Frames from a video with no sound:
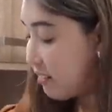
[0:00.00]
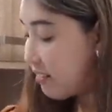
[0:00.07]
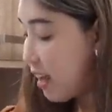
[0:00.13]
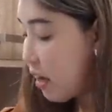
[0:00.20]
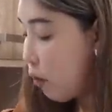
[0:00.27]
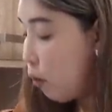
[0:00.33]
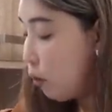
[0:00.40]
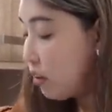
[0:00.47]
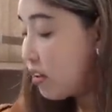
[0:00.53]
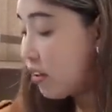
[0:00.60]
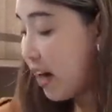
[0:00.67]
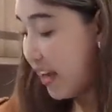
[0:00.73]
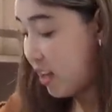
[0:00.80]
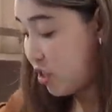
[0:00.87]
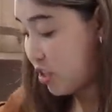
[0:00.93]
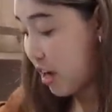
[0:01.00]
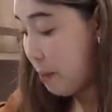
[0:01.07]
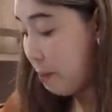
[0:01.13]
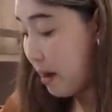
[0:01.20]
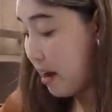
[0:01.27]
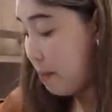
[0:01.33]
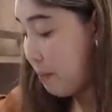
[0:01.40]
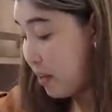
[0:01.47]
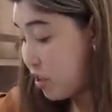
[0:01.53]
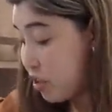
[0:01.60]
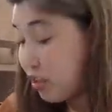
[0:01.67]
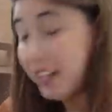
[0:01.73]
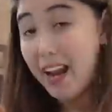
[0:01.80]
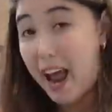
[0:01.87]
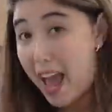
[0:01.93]
day-old rice siya para
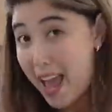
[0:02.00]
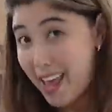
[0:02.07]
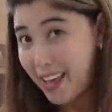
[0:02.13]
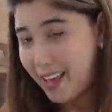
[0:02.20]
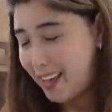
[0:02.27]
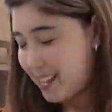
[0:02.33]
medyo dry.